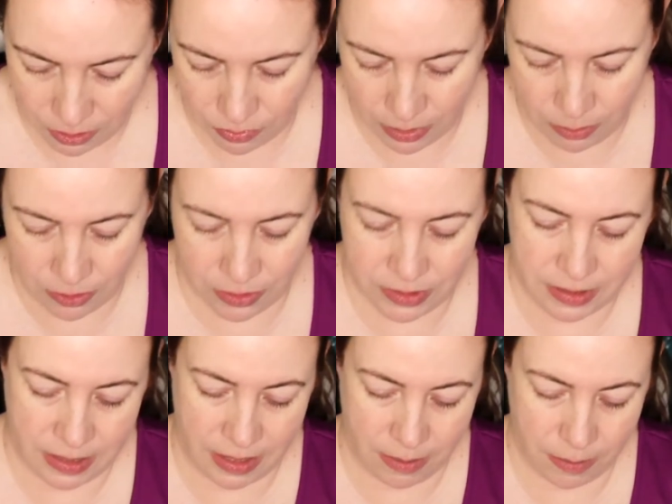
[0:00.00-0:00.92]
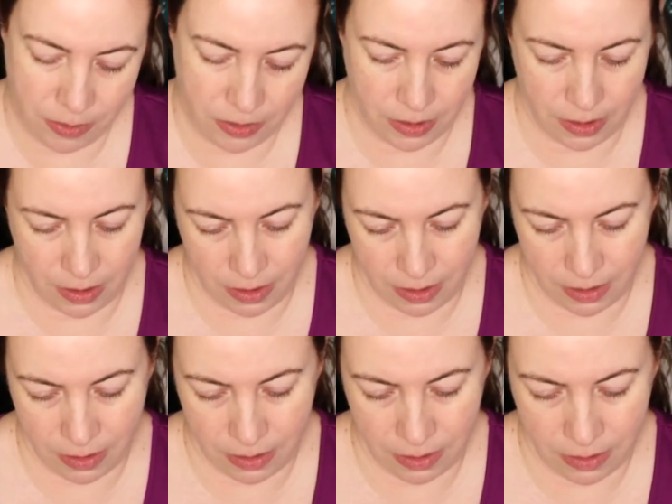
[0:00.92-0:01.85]
Rubber stamp
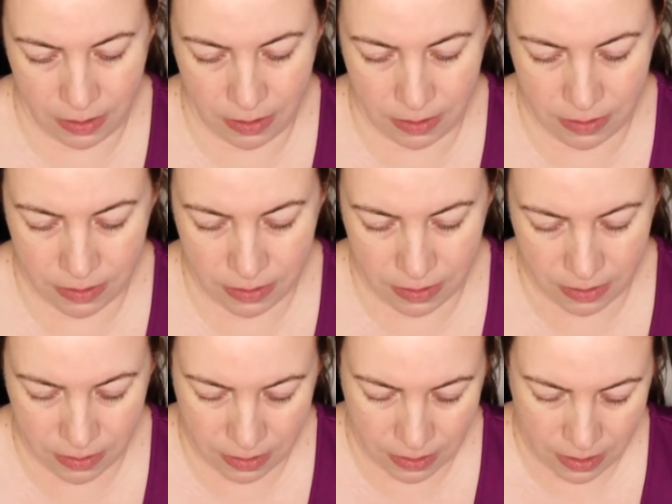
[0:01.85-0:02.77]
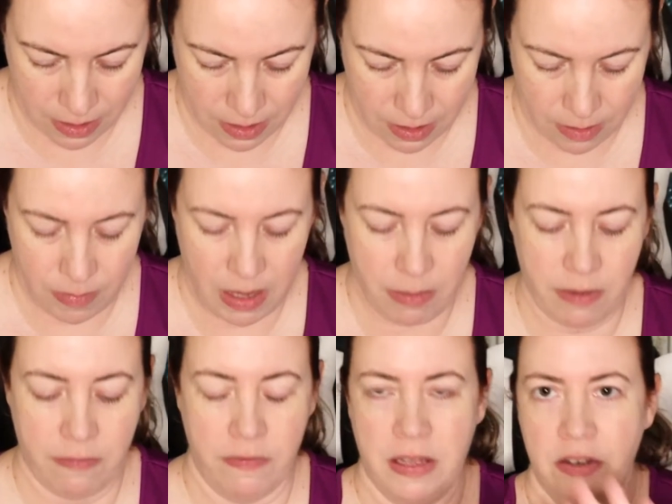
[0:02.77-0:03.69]
and maybe
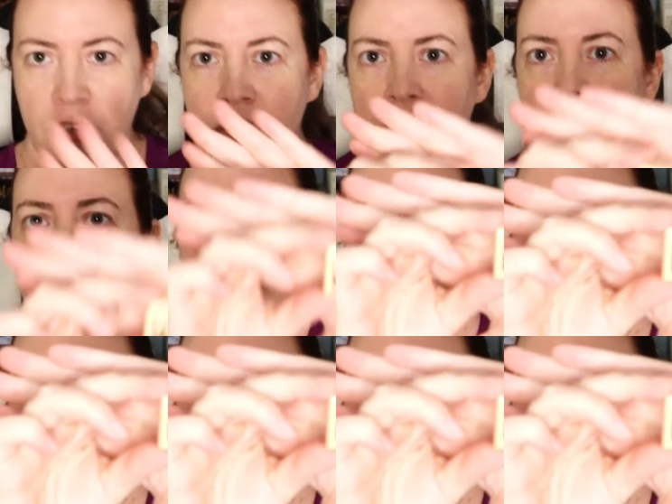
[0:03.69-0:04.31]
a vineyard